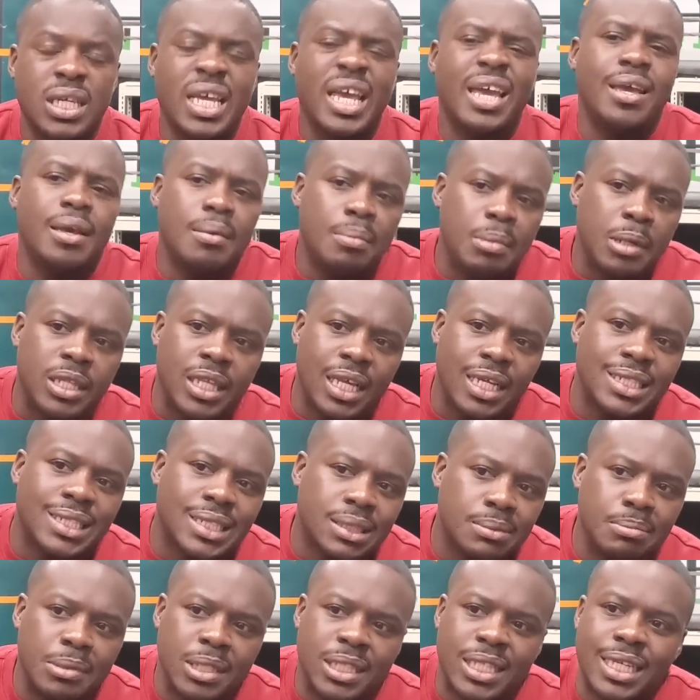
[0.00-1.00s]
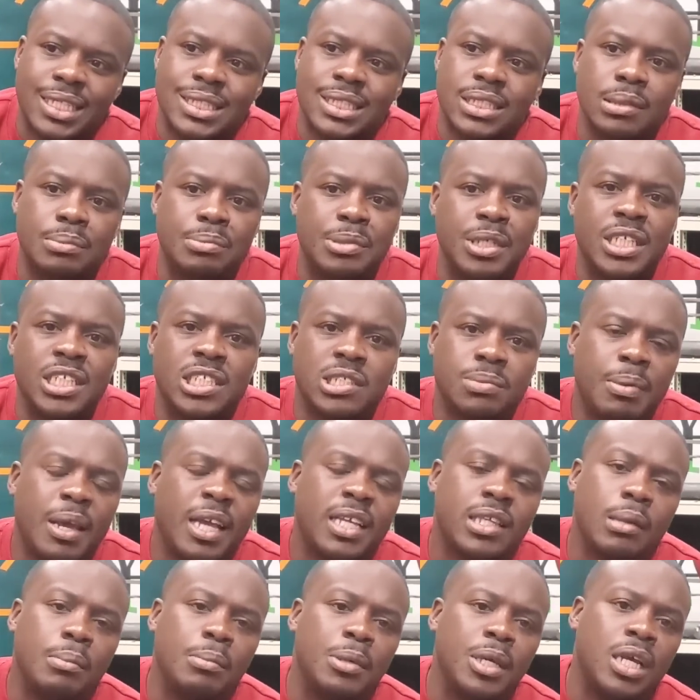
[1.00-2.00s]
Yeah, but that's but that's to be
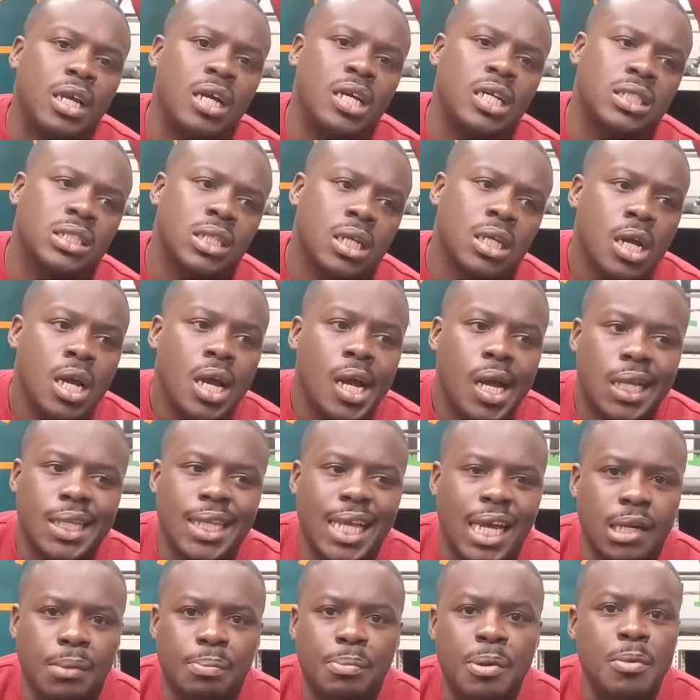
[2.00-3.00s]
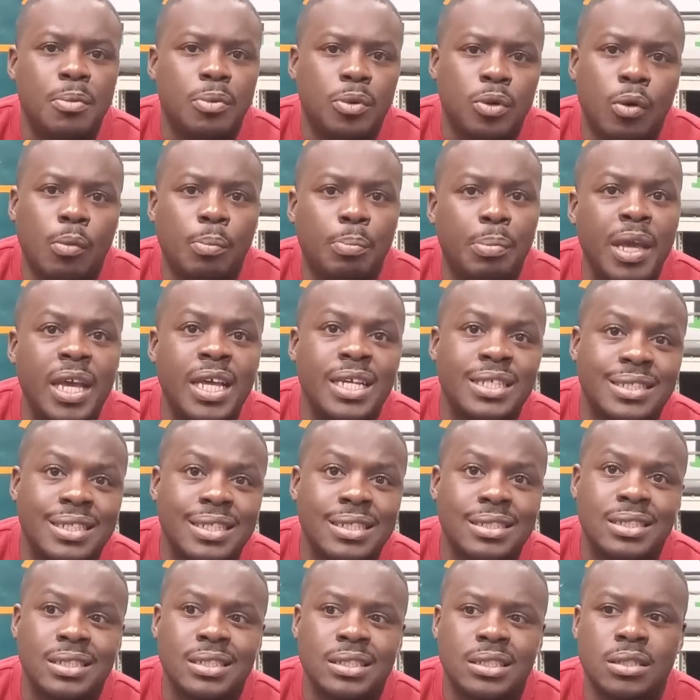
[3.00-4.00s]
expected because a lot of people don't pay
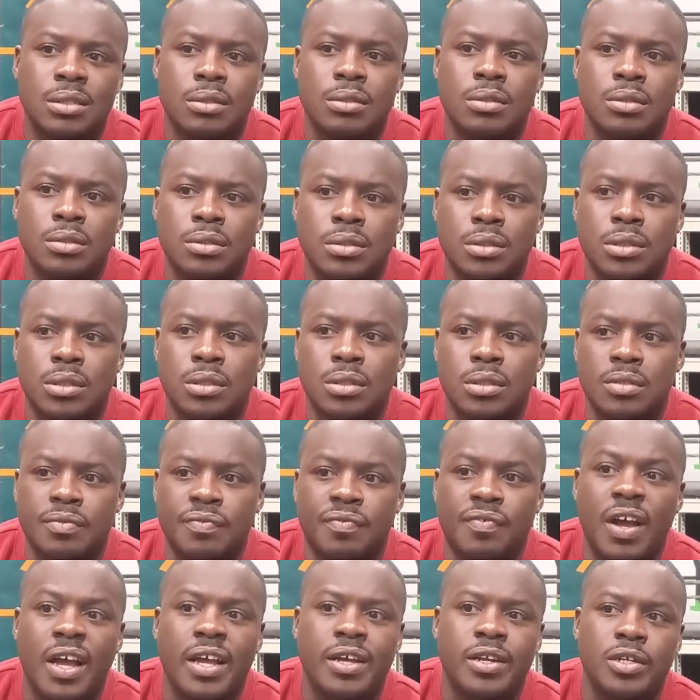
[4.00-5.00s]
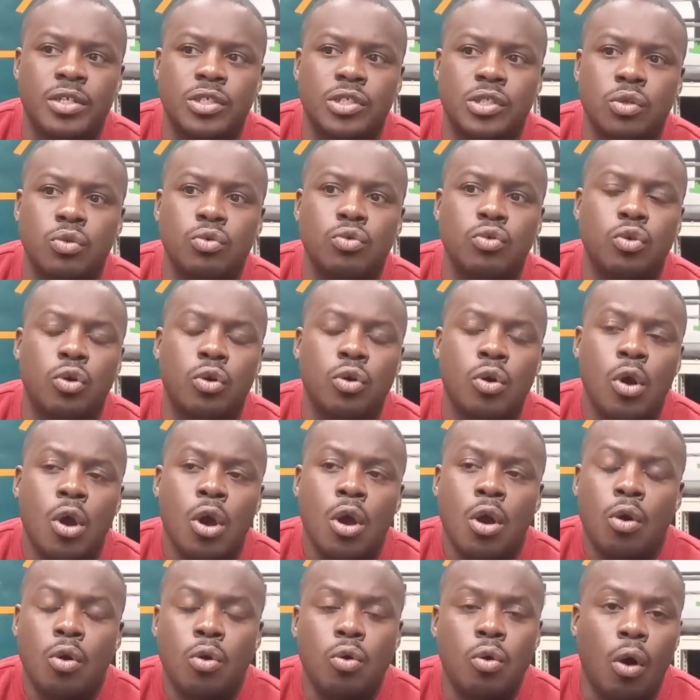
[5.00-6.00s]
attention to, to the fighters who
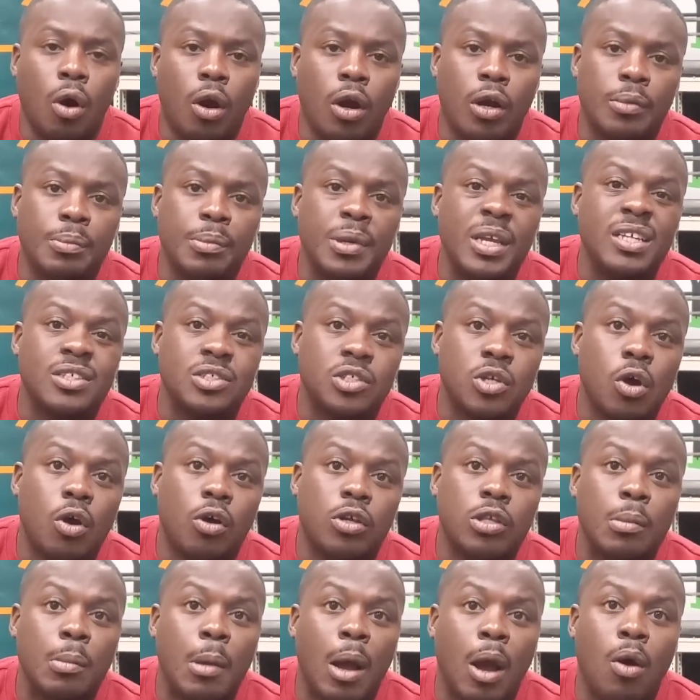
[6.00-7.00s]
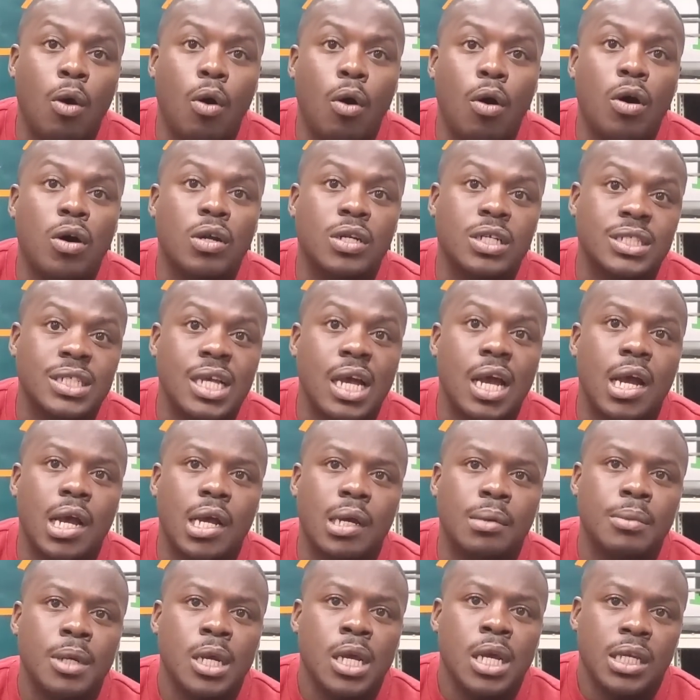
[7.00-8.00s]
who aren't being talked about all the
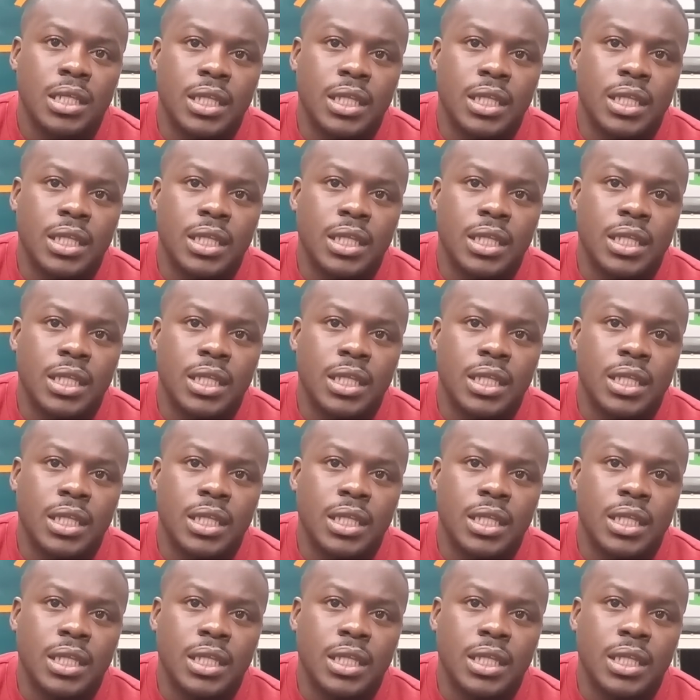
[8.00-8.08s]
time.